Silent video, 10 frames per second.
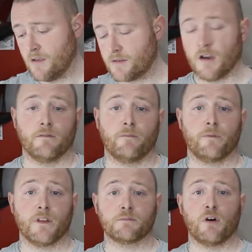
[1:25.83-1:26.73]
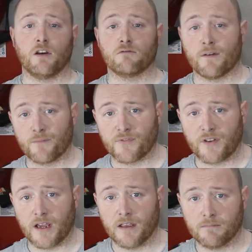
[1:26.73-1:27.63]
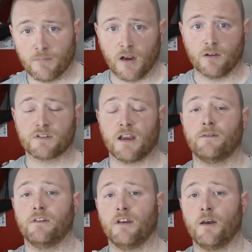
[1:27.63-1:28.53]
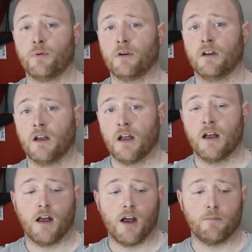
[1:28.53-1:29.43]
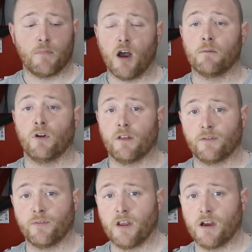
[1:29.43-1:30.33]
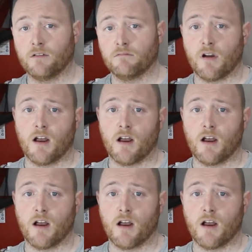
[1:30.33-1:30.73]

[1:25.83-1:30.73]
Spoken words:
So that's my little rant for today. My little safety tip. I hope you like this video.